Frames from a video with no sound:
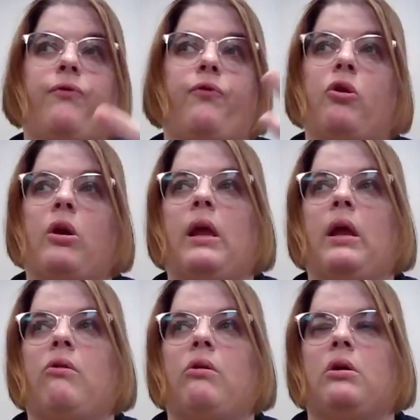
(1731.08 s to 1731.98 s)
an
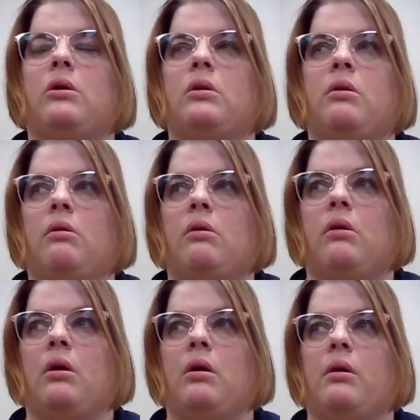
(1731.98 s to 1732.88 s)
area
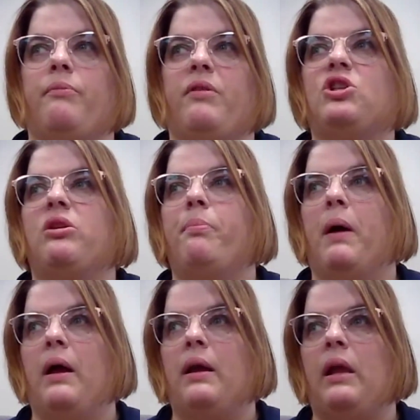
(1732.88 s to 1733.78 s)
such as
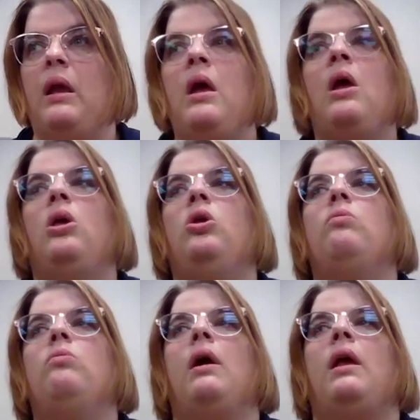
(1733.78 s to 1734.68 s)
botany,
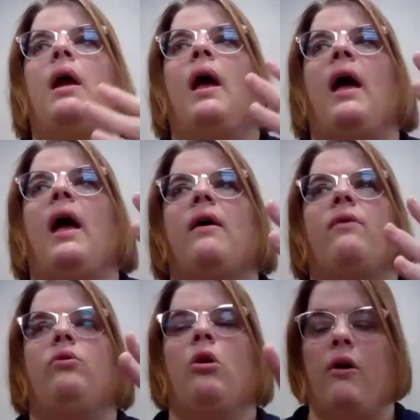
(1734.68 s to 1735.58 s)
you'll
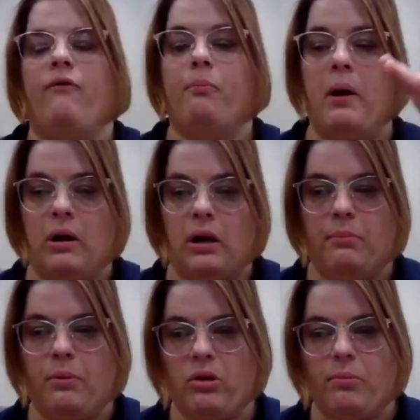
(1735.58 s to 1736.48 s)
have botany
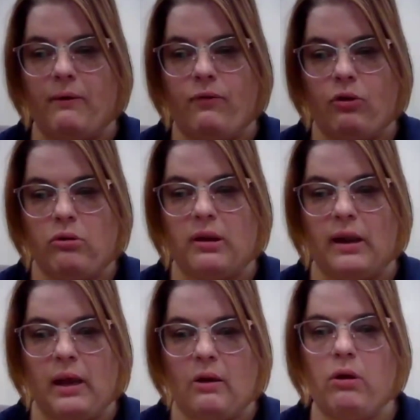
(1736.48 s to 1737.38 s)
books, but if there's an
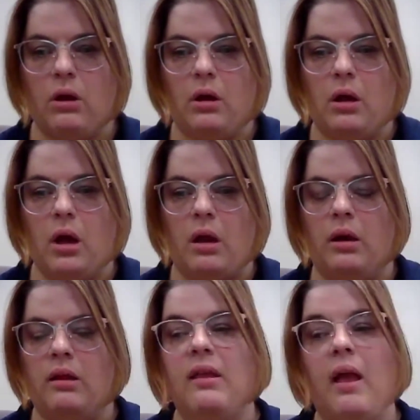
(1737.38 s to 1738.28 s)
area, and
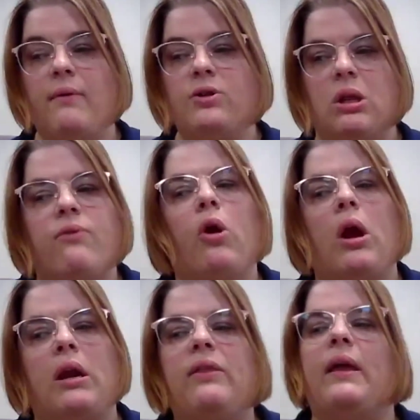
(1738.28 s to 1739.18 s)
it's not just for
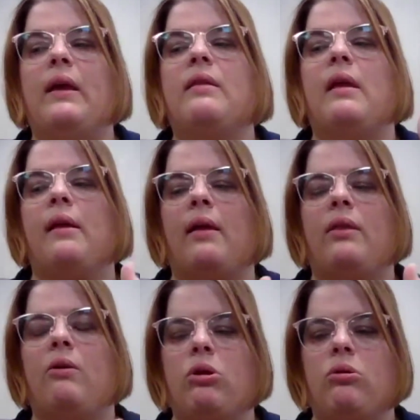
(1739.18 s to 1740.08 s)
anything, because I
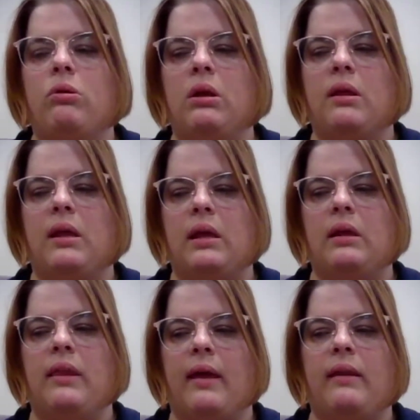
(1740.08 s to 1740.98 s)
think we do need to
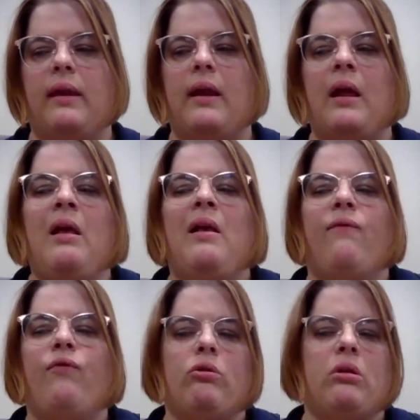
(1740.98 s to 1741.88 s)
heed that, like,
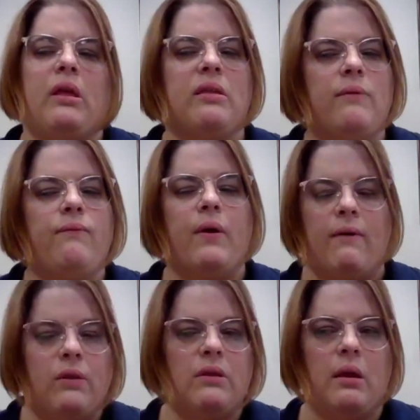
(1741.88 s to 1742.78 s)
if there's less than
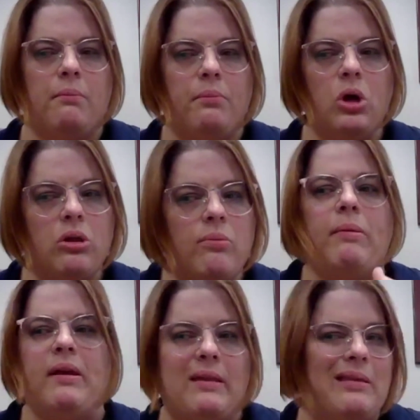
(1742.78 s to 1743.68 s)
5 to 10 books,
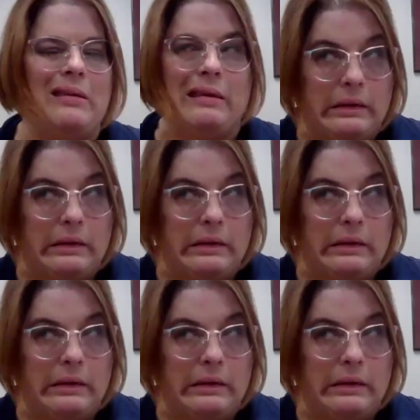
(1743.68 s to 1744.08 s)
maybe it doesn't need